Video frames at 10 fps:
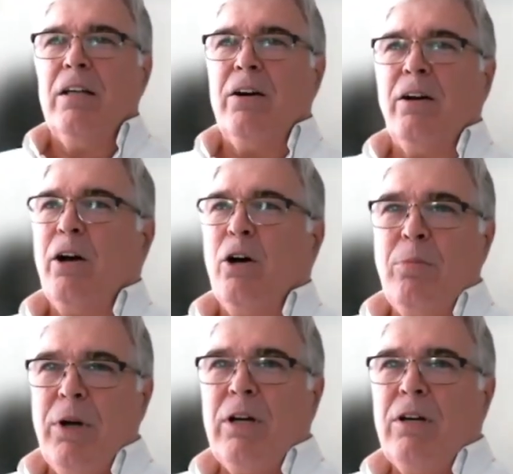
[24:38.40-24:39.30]
They're not
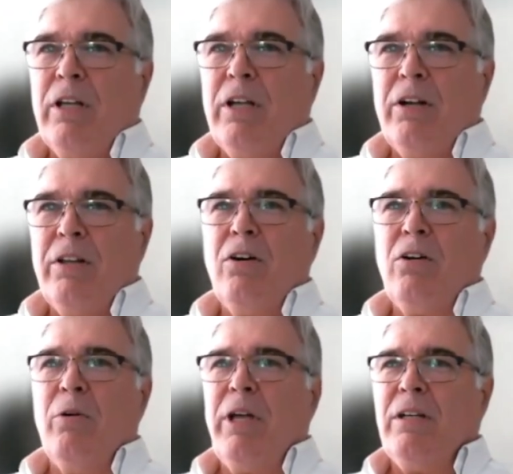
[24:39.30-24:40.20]
opaque. You know, they
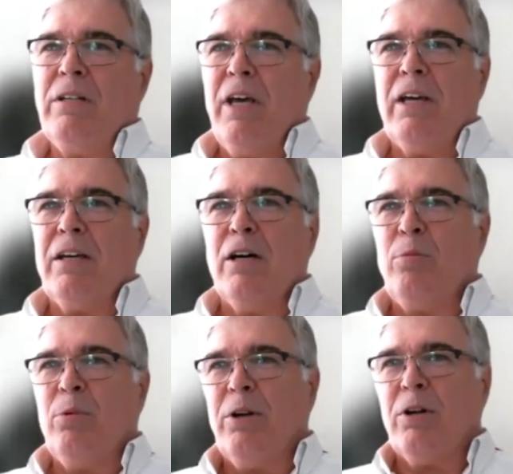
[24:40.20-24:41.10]
don't go in and take
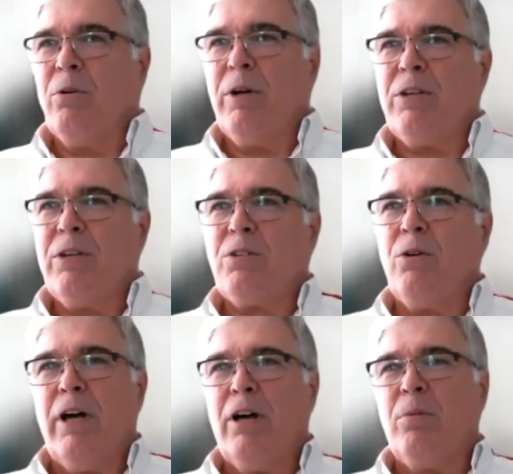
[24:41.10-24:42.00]
political risk
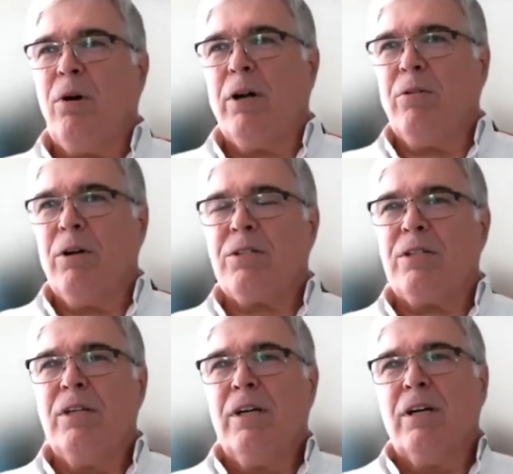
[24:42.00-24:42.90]
or counterparty risk
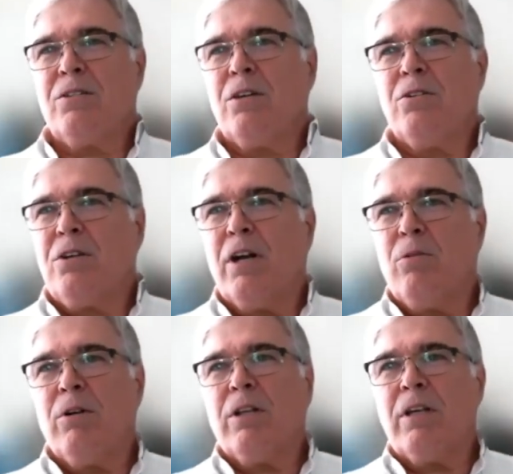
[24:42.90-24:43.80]
associated
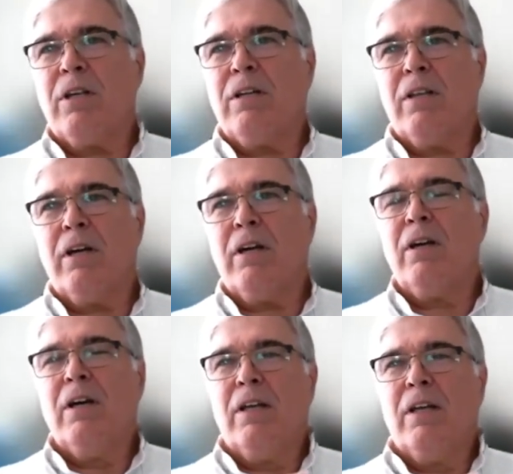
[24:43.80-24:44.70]
with it.
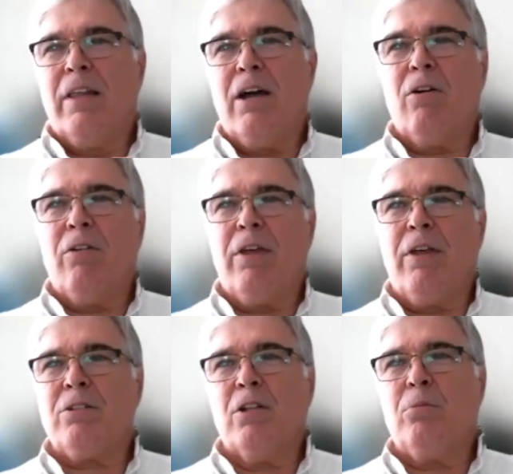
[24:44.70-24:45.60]
They are there
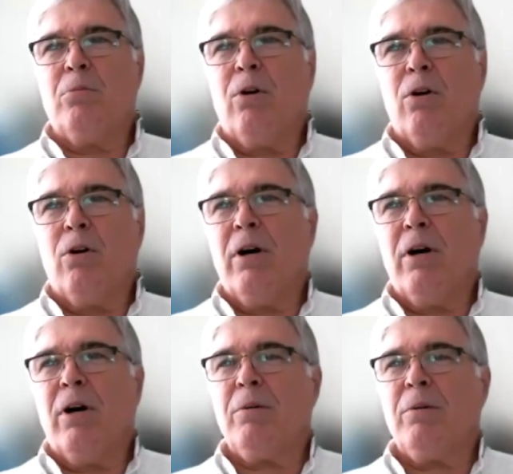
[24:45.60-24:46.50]
as loan program
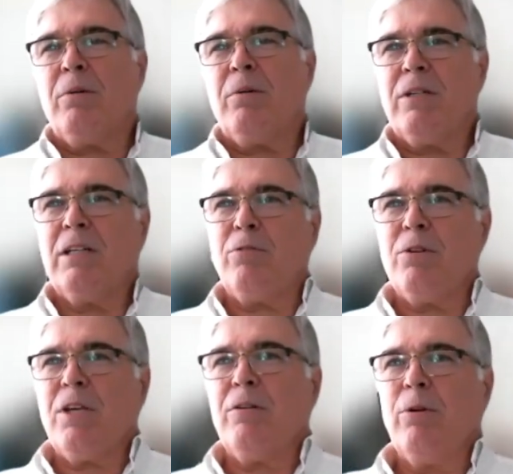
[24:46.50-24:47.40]
office typically to take a
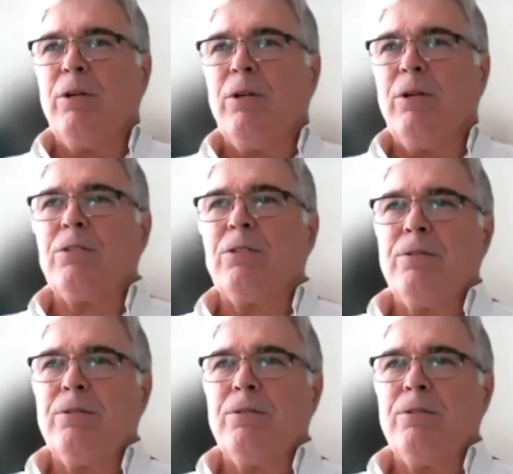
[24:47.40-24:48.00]
different set of risks.